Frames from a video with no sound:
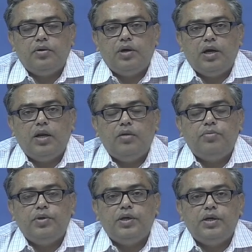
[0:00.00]

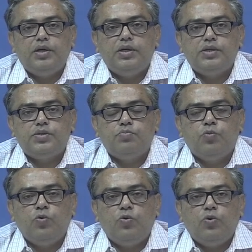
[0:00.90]
LLP is
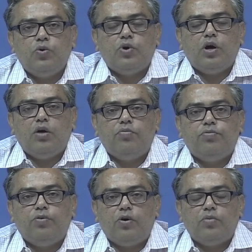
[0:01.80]
more a
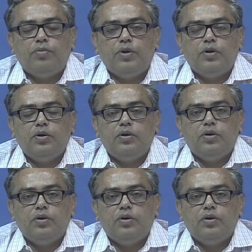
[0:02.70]
formal